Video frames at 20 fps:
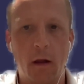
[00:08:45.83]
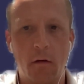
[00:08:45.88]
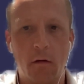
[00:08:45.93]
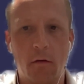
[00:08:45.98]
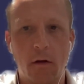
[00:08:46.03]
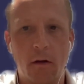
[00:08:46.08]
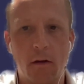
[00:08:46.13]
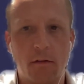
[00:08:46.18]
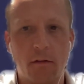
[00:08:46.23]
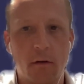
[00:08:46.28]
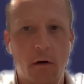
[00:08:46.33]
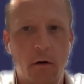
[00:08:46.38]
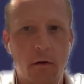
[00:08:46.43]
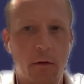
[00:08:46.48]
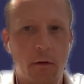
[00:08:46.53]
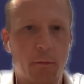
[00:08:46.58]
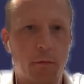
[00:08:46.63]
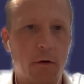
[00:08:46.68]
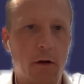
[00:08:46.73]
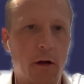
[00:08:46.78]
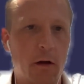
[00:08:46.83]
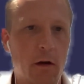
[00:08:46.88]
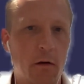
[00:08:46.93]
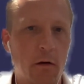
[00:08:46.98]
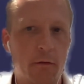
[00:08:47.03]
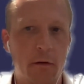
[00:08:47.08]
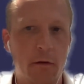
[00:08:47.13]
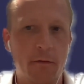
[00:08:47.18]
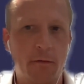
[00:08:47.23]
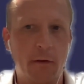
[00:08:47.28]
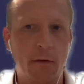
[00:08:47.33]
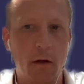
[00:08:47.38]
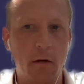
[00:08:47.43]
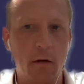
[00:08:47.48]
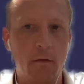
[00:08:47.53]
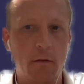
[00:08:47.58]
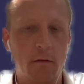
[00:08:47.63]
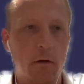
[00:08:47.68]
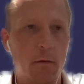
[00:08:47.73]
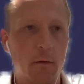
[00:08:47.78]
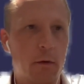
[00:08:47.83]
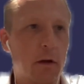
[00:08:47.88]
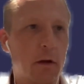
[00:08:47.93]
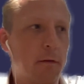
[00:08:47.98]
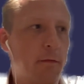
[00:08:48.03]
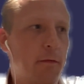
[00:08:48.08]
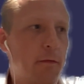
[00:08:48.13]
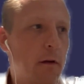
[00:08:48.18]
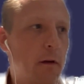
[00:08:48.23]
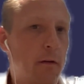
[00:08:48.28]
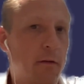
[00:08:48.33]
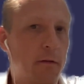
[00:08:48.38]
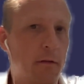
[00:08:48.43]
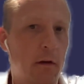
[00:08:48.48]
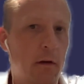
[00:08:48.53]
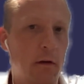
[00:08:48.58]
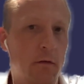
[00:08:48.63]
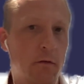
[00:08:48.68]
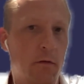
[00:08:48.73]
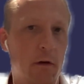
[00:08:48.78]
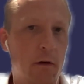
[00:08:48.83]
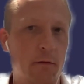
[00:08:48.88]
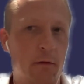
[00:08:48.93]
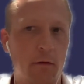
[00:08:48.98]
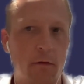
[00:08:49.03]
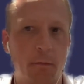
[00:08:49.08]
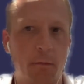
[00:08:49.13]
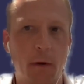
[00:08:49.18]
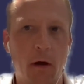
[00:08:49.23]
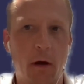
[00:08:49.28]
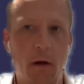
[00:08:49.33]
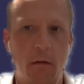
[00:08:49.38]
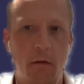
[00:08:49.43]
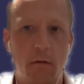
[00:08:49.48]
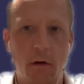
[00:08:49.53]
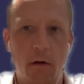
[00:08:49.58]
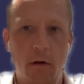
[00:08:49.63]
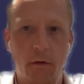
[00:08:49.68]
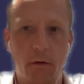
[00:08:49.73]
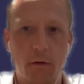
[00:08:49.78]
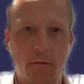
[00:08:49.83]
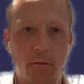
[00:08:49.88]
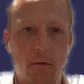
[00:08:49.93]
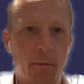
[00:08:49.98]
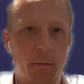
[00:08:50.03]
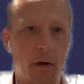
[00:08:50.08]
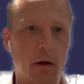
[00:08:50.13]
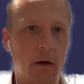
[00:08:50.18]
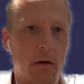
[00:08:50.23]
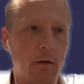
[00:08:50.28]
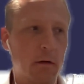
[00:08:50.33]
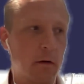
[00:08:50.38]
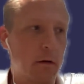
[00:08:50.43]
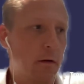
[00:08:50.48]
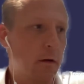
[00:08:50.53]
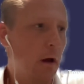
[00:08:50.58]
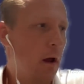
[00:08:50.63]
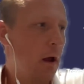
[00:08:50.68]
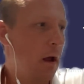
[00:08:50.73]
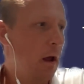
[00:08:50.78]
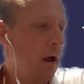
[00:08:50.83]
increase on the pre-COVID figures. So we definitely see travel's back, travel's rebounded.